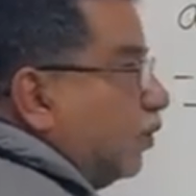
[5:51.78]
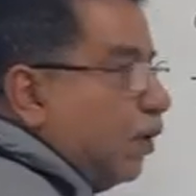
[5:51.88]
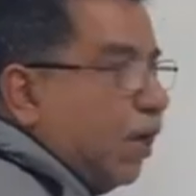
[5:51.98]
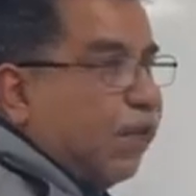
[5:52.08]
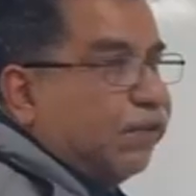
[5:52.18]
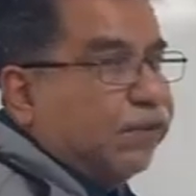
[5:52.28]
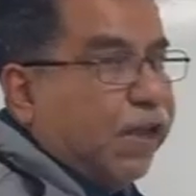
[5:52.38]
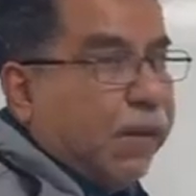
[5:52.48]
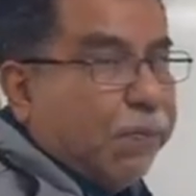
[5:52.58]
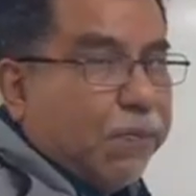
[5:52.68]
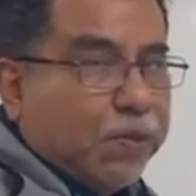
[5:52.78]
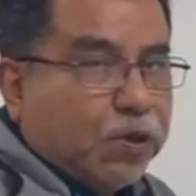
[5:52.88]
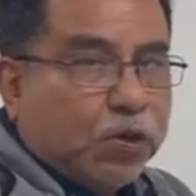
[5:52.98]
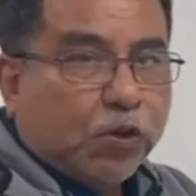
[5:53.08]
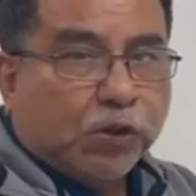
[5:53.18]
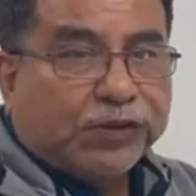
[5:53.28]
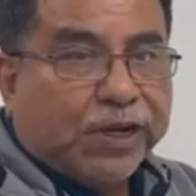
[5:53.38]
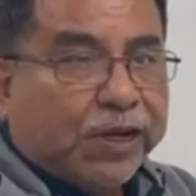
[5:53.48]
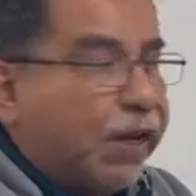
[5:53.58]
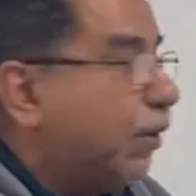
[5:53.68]
next step, using
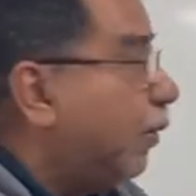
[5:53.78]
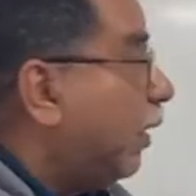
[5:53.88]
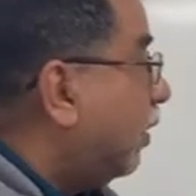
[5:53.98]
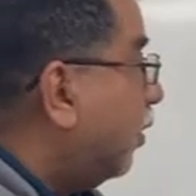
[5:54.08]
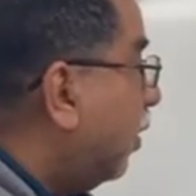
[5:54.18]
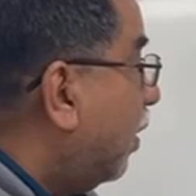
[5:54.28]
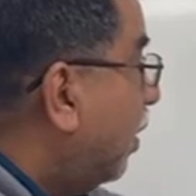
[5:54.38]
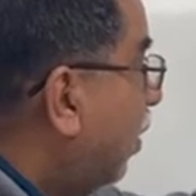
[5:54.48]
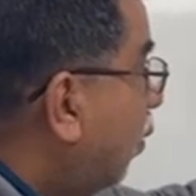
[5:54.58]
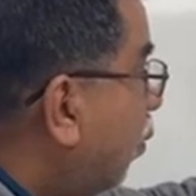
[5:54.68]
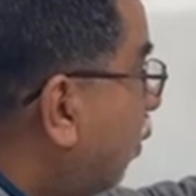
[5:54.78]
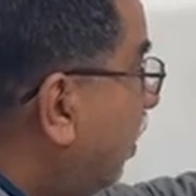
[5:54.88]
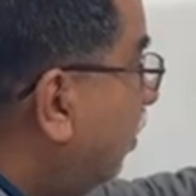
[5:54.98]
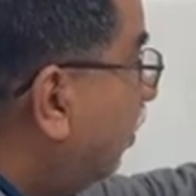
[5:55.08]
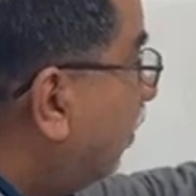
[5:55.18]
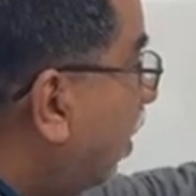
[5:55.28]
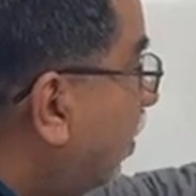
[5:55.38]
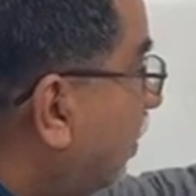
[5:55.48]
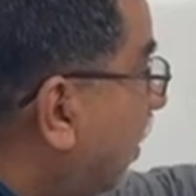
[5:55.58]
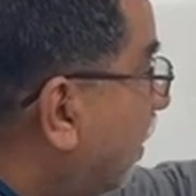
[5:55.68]
the calculator, we need to
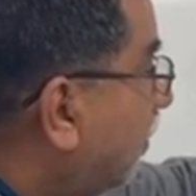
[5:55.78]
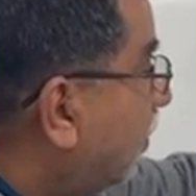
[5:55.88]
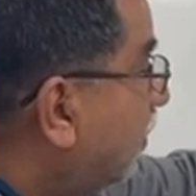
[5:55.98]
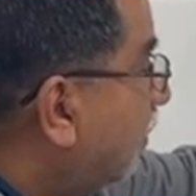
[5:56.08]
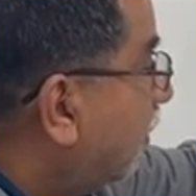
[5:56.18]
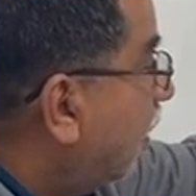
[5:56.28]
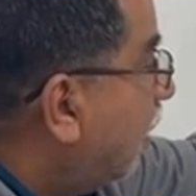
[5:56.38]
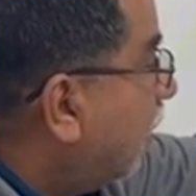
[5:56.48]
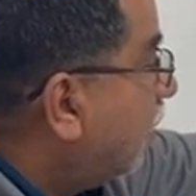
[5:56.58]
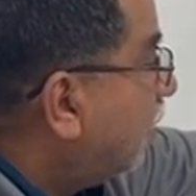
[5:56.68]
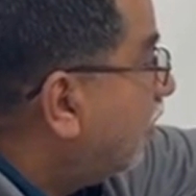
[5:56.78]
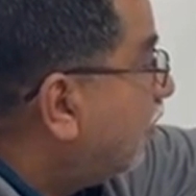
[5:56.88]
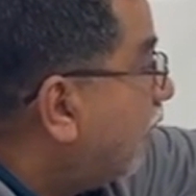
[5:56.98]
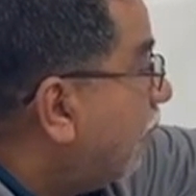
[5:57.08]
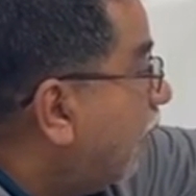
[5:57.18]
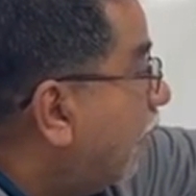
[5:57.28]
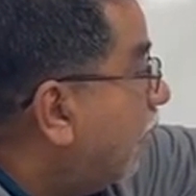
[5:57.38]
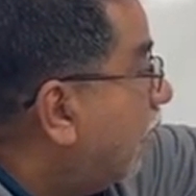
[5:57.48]
solve this number.